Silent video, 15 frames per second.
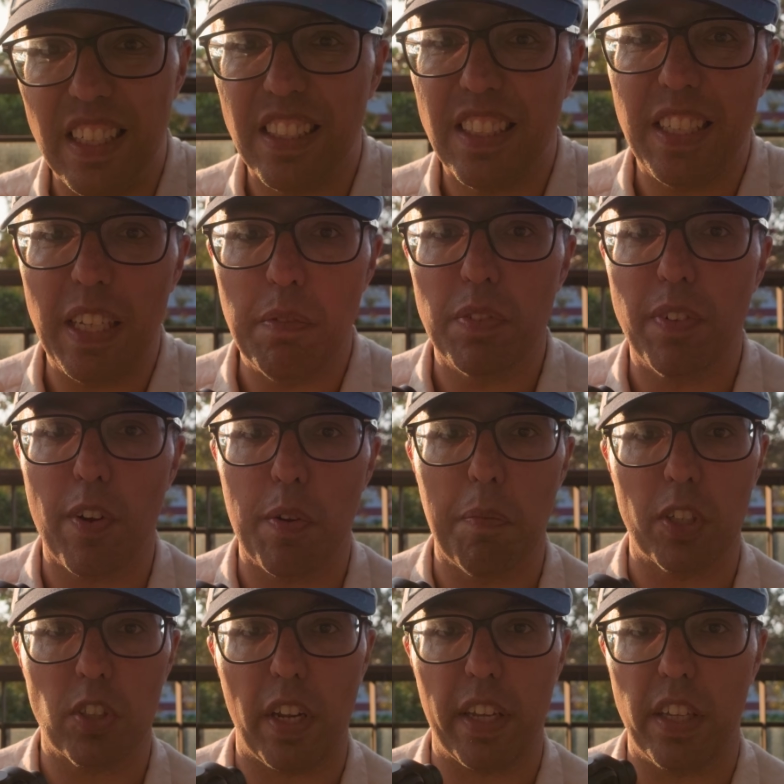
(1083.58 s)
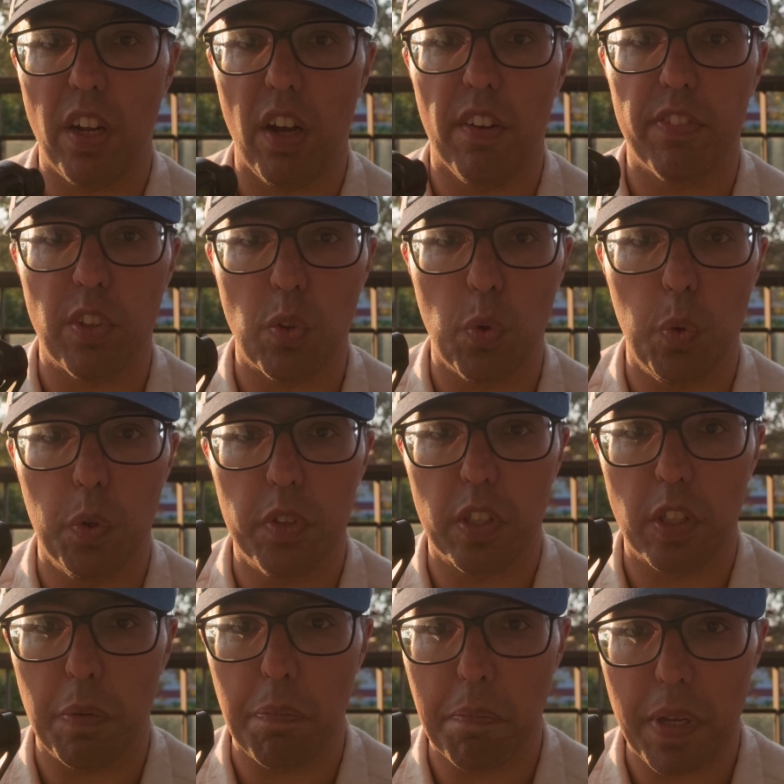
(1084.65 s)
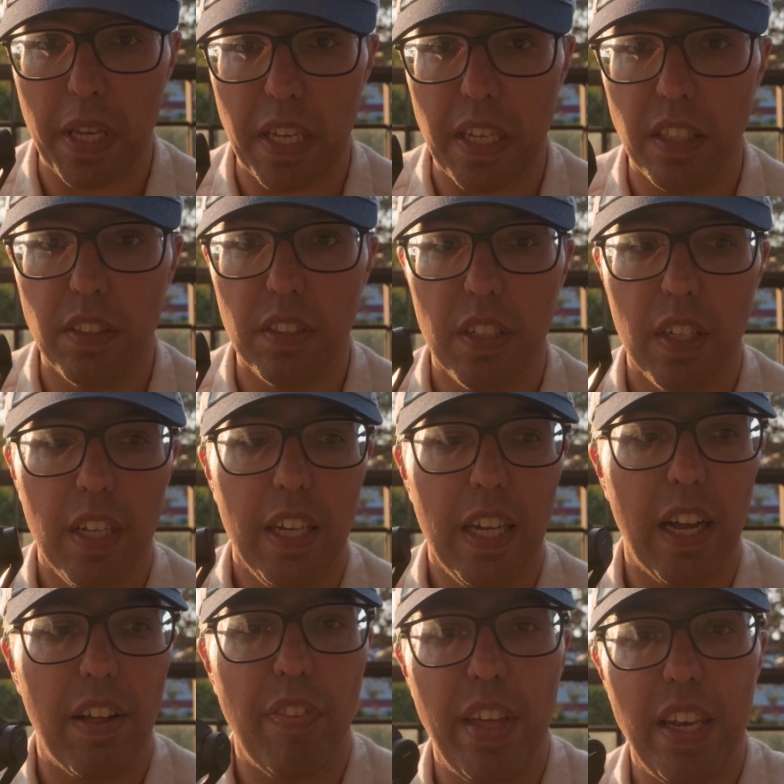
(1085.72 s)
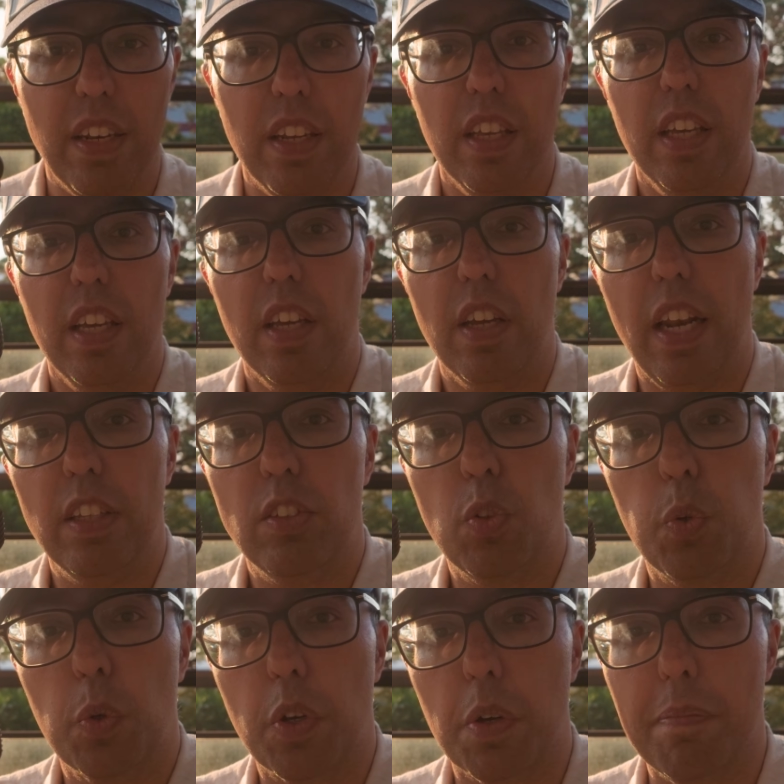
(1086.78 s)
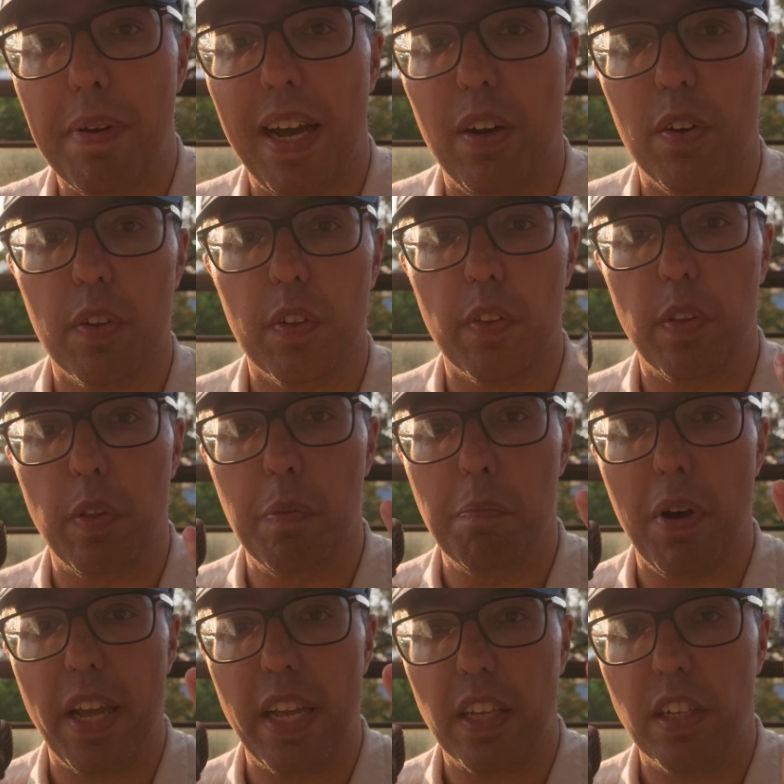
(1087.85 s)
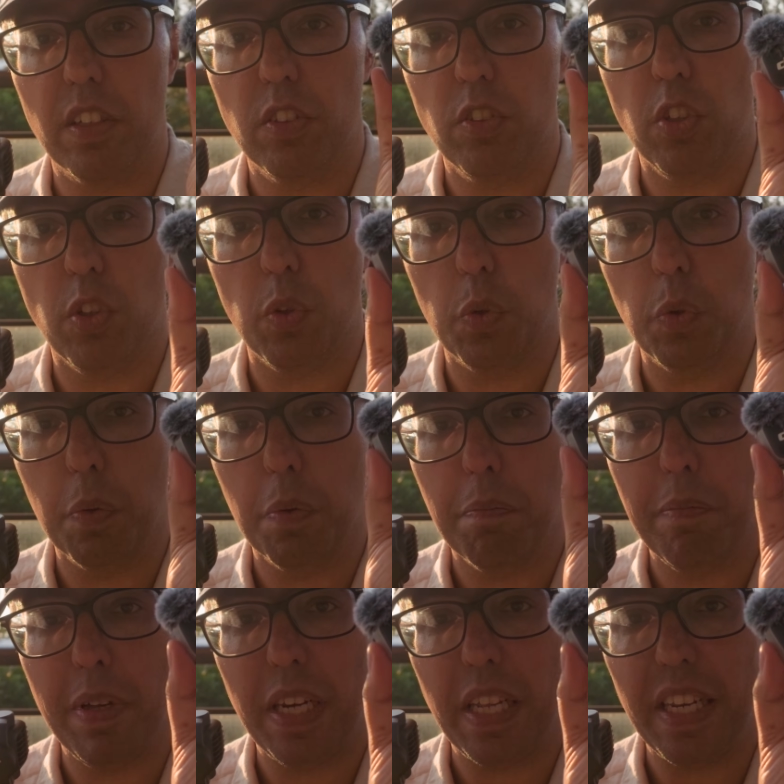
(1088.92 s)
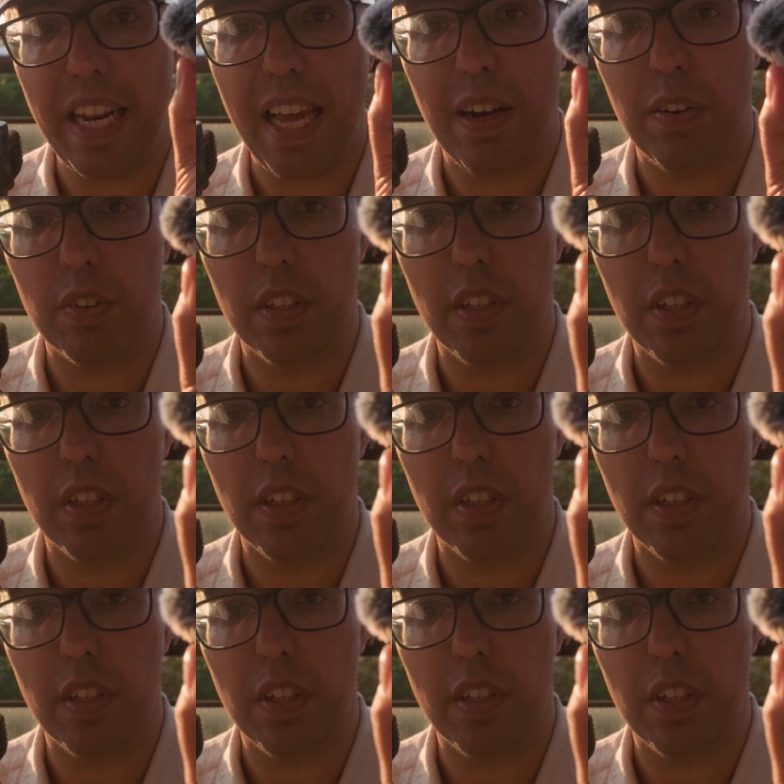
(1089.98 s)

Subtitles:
seems very much like an afterthought to compete. And then let's talk about the Mic 2 Mini. Now,